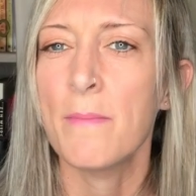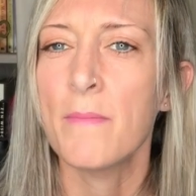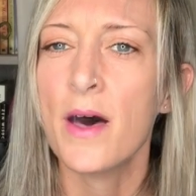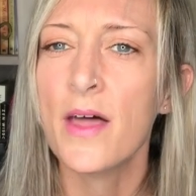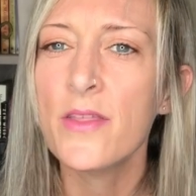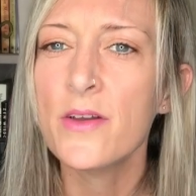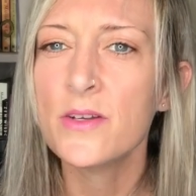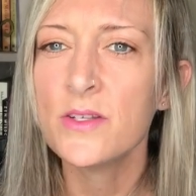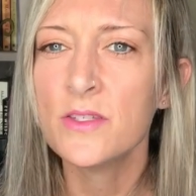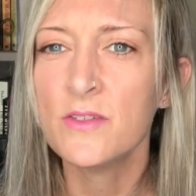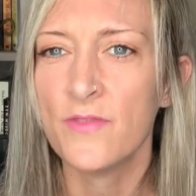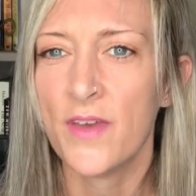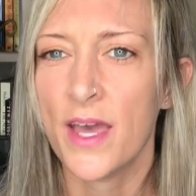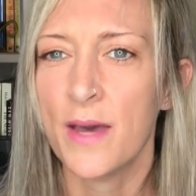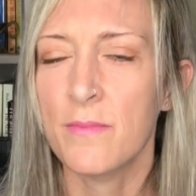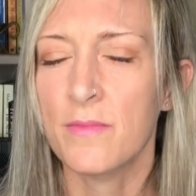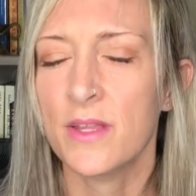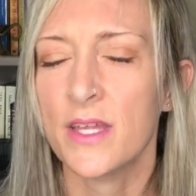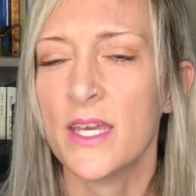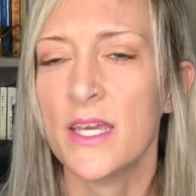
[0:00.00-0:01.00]
mother's
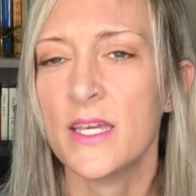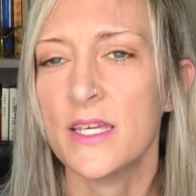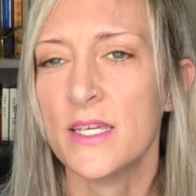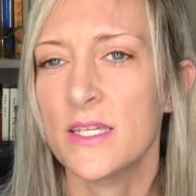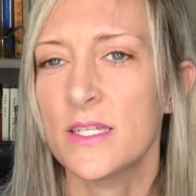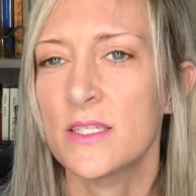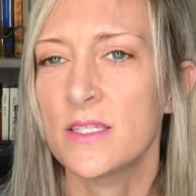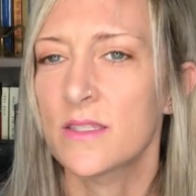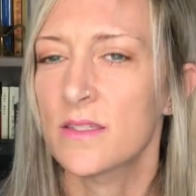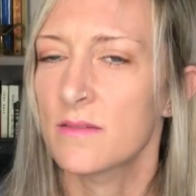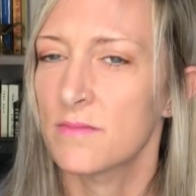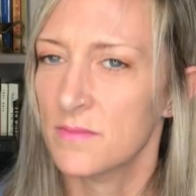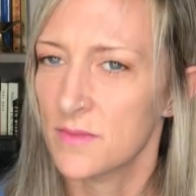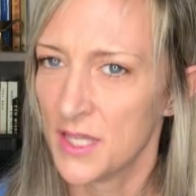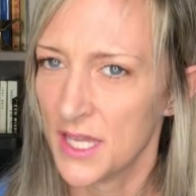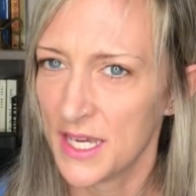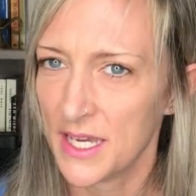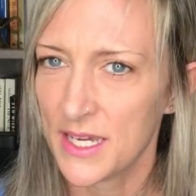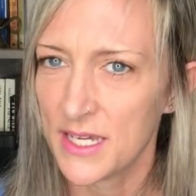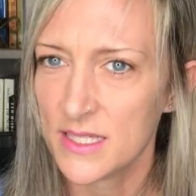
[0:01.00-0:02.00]
family is,
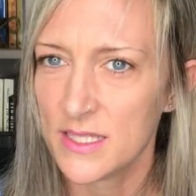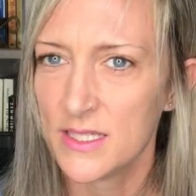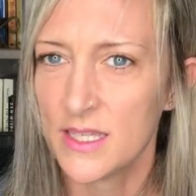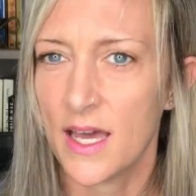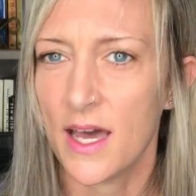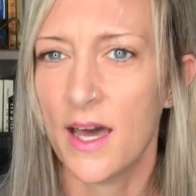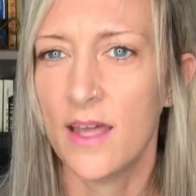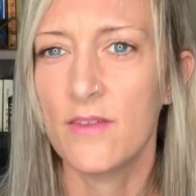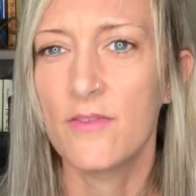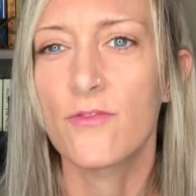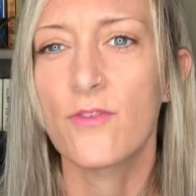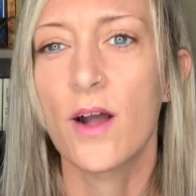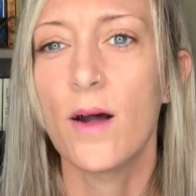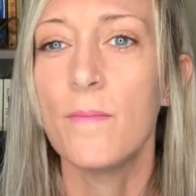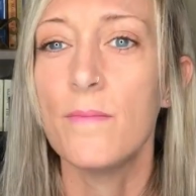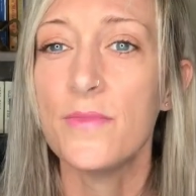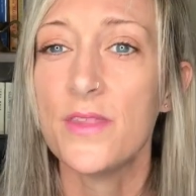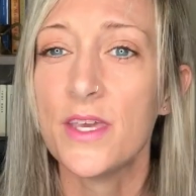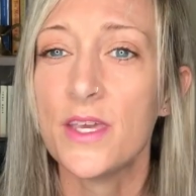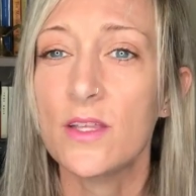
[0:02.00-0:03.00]
like I said,
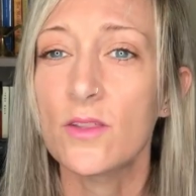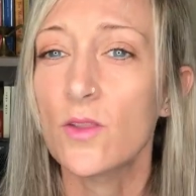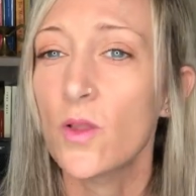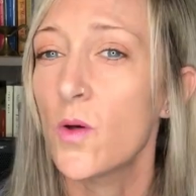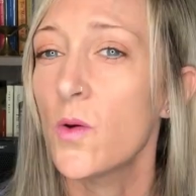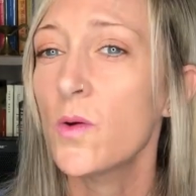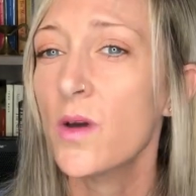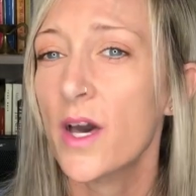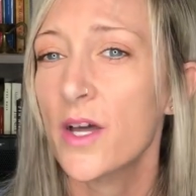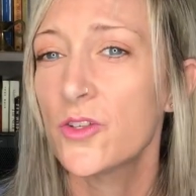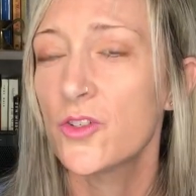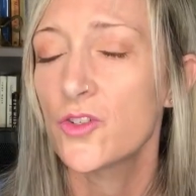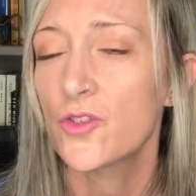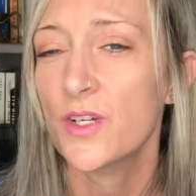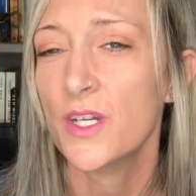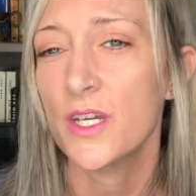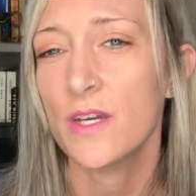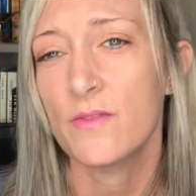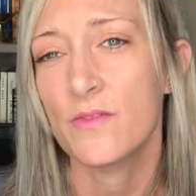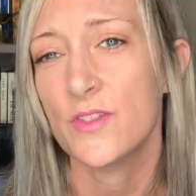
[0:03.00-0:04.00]
from the low
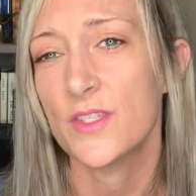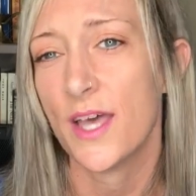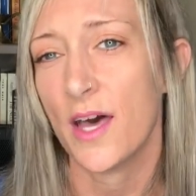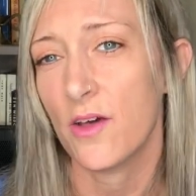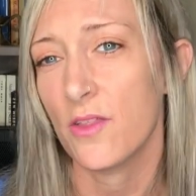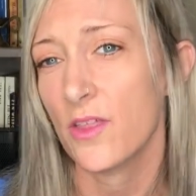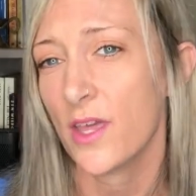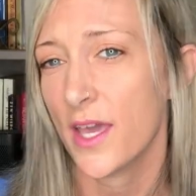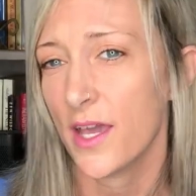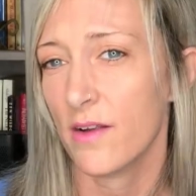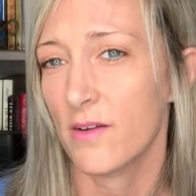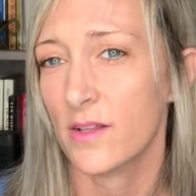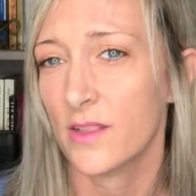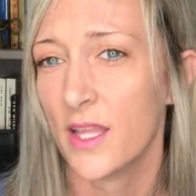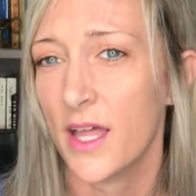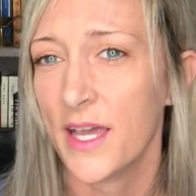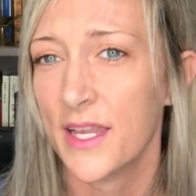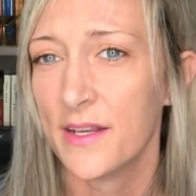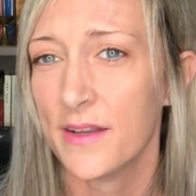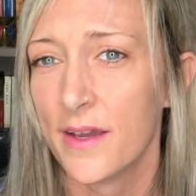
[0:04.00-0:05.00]
country of South
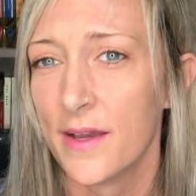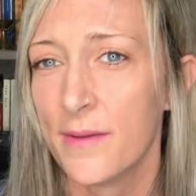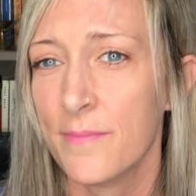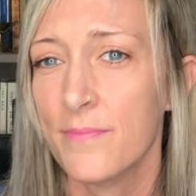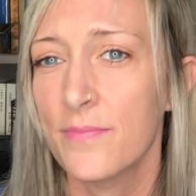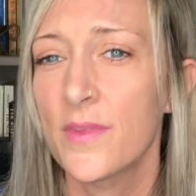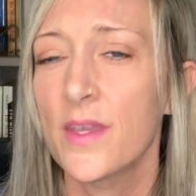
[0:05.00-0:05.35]
Carolina.